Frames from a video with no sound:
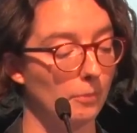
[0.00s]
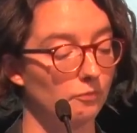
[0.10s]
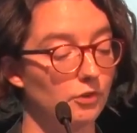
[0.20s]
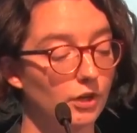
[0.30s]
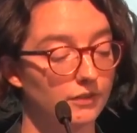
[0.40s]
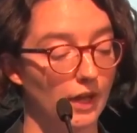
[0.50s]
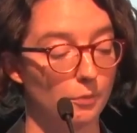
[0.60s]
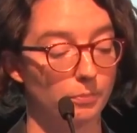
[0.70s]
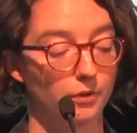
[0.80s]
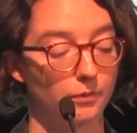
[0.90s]
For
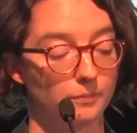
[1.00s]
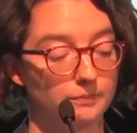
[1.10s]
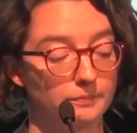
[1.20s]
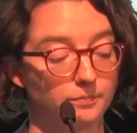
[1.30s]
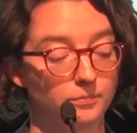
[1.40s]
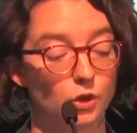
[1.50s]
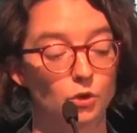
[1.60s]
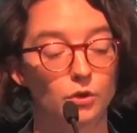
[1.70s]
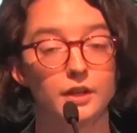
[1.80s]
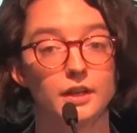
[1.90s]
example,
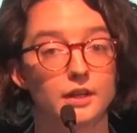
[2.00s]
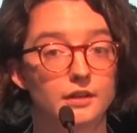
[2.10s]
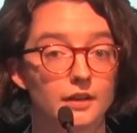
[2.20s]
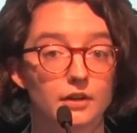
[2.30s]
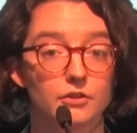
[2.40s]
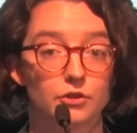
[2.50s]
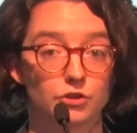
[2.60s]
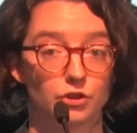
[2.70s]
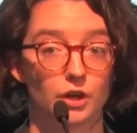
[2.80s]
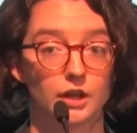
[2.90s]
could index
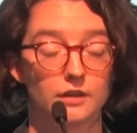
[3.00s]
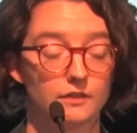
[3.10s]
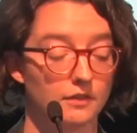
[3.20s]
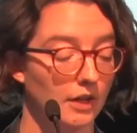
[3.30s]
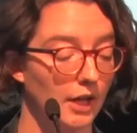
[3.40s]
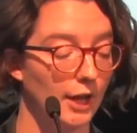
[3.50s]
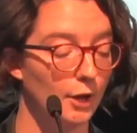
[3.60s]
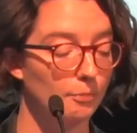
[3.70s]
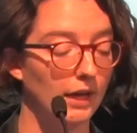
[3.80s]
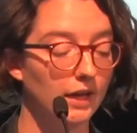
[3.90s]
insurance
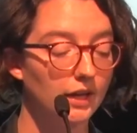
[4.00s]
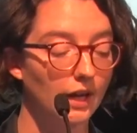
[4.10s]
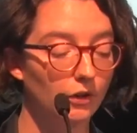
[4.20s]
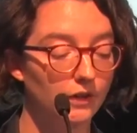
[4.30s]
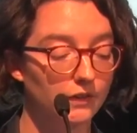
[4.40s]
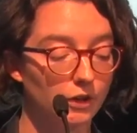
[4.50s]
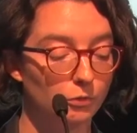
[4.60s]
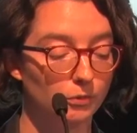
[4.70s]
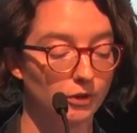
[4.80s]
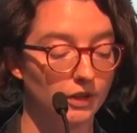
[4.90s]
paid out at the
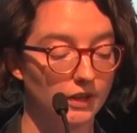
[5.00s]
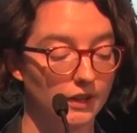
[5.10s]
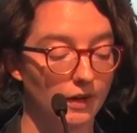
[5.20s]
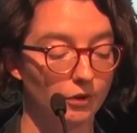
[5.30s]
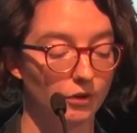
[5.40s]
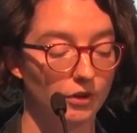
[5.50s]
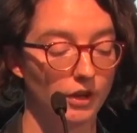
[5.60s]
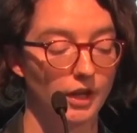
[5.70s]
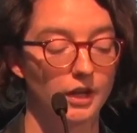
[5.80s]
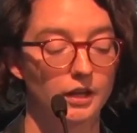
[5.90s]
community
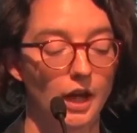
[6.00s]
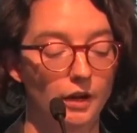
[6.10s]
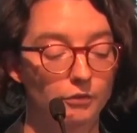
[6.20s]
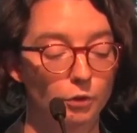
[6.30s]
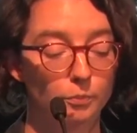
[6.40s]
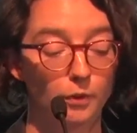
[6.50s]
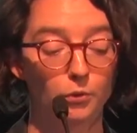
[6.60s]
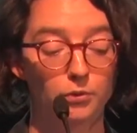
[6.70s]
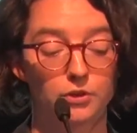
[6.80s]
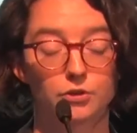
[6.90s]
level cover
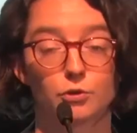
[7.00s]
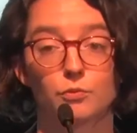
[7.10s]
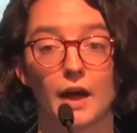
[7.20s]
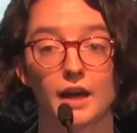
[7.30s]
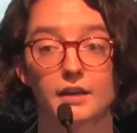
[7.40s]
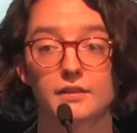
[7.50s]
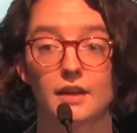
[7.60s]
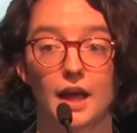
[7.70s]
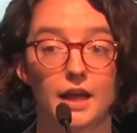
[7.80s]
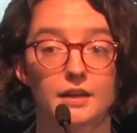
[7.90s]
both the direct
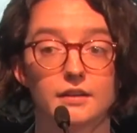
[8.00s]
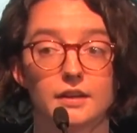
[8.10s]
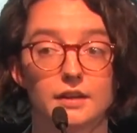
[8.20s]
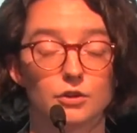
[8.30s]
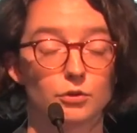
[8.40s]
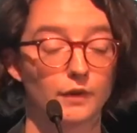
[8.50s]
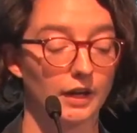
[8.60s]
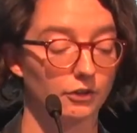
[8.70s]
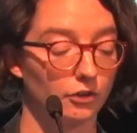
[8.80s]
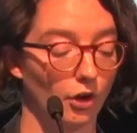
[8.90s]
and
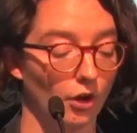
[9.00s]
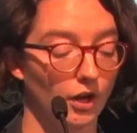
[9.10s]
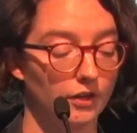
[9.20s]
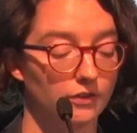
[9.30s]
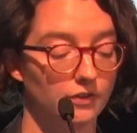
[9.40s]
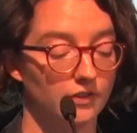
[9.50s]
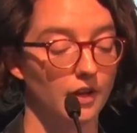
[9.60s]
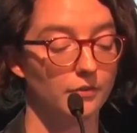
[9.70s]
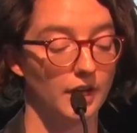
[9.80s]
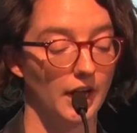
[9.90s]
indirect costs
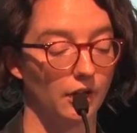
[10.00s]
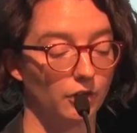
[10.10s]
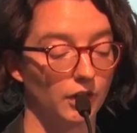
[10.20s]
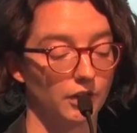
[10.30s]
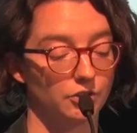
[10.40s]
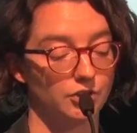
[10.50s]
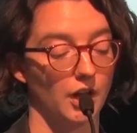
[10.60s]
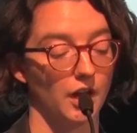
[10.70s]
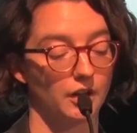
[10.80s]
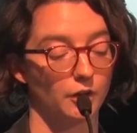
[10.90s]
of an aggregate
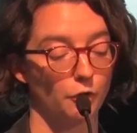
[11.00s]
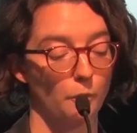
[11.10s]
shock?